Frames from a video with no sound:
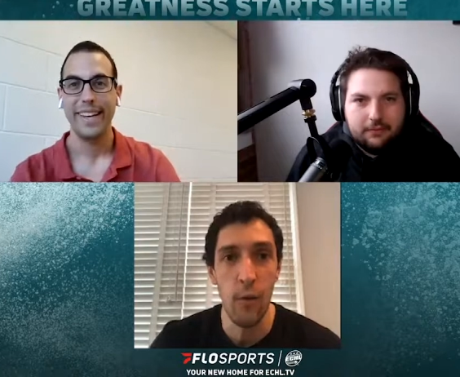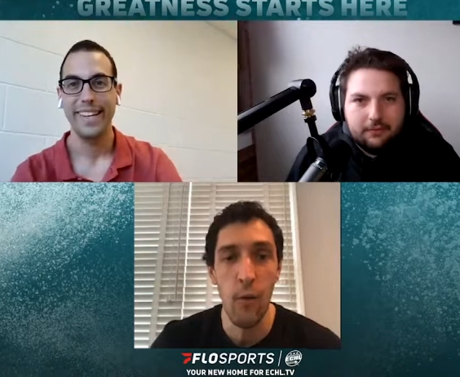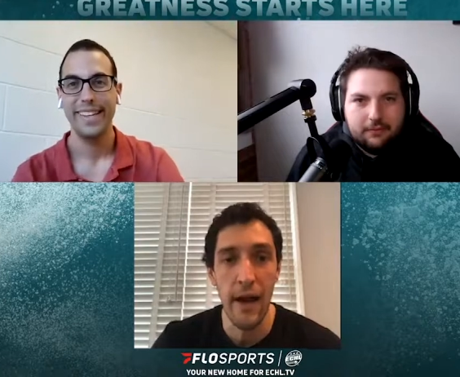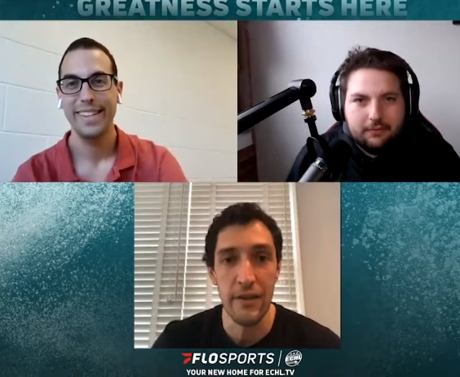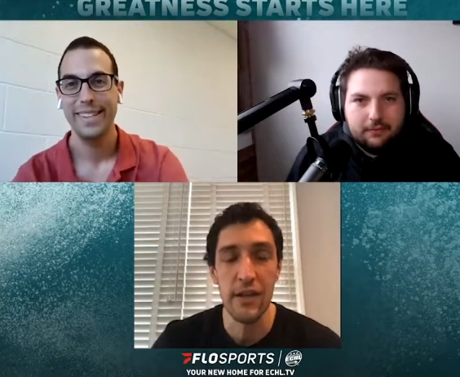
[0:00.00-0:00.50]

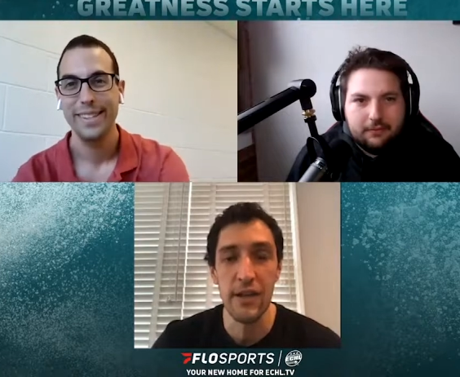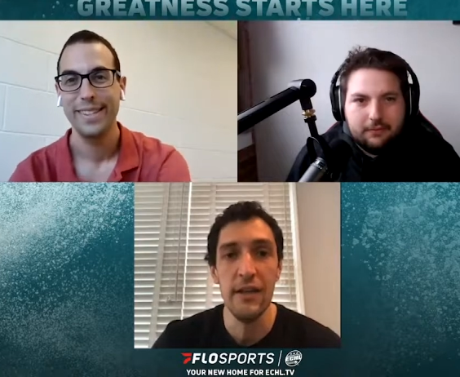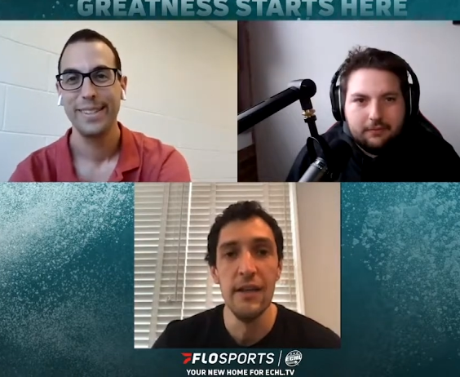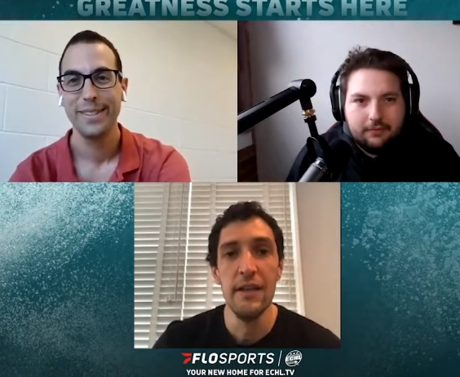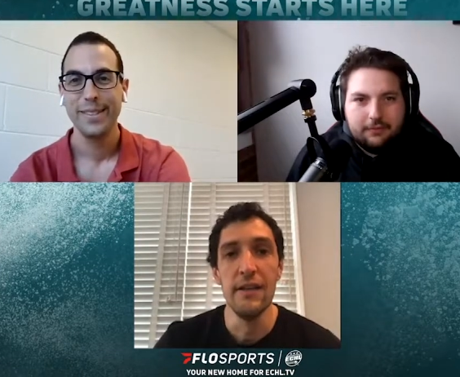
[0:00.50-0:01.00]
Speaker 1: watching
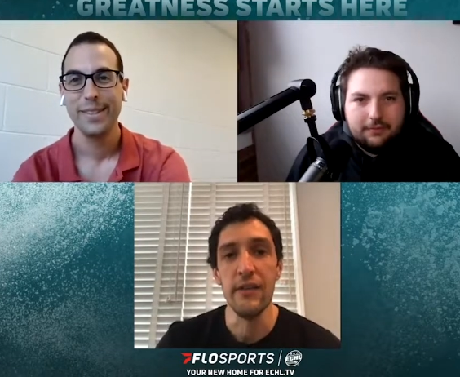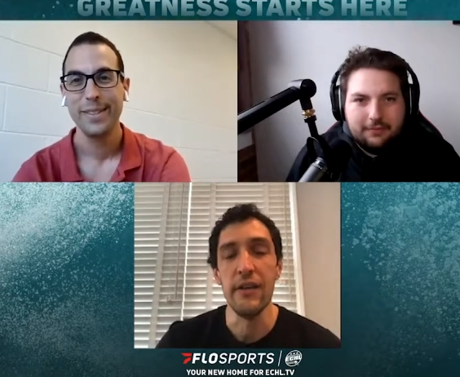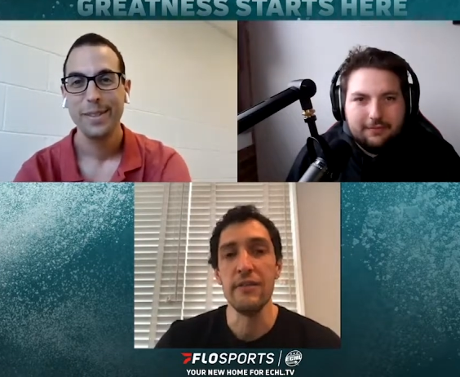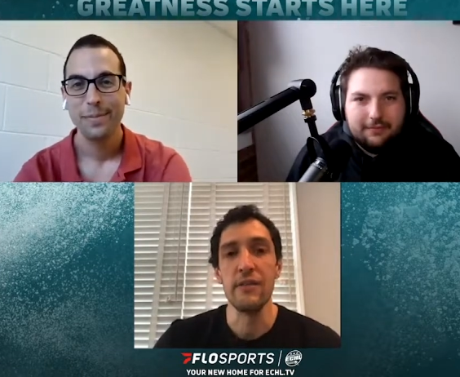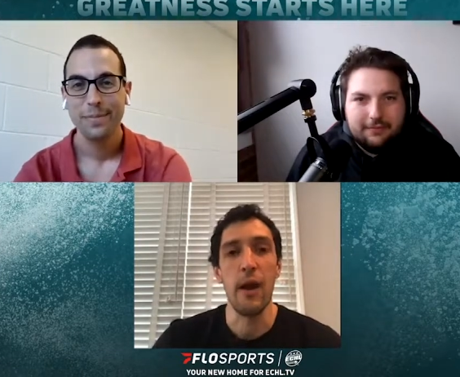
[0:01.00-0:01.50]

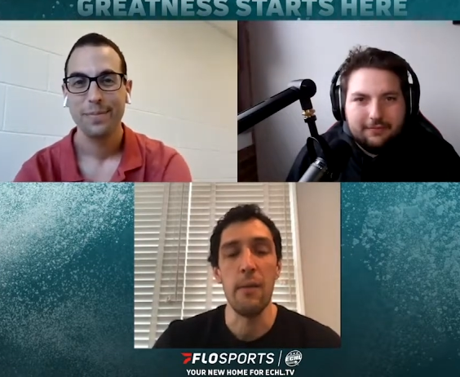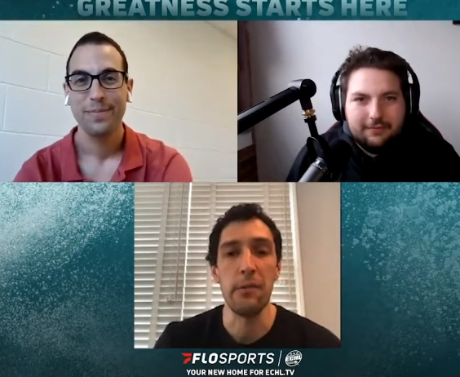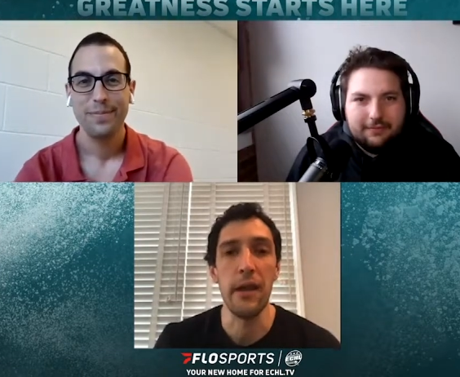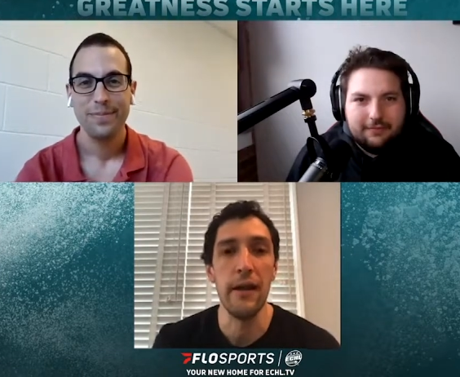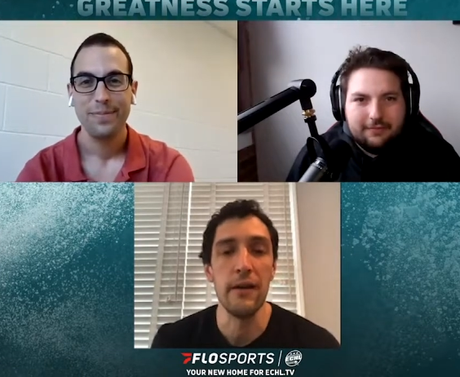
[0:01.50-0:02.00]
these great
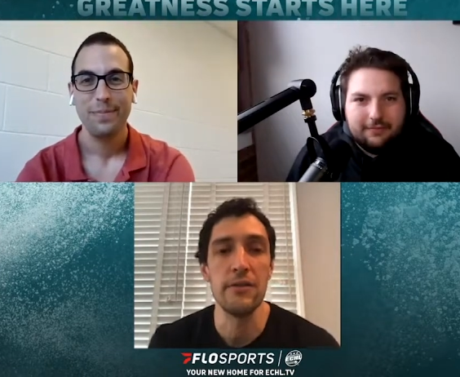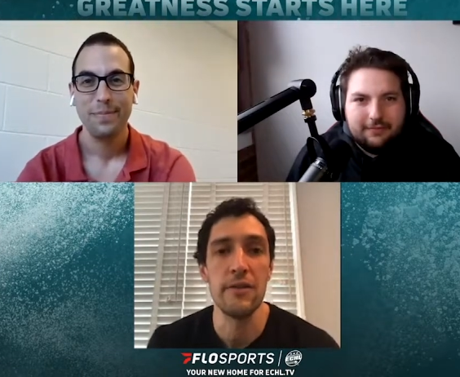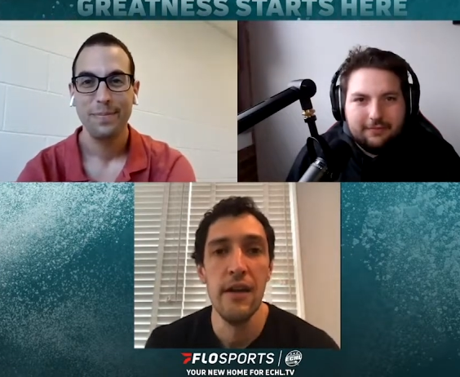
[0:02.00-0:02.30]
players.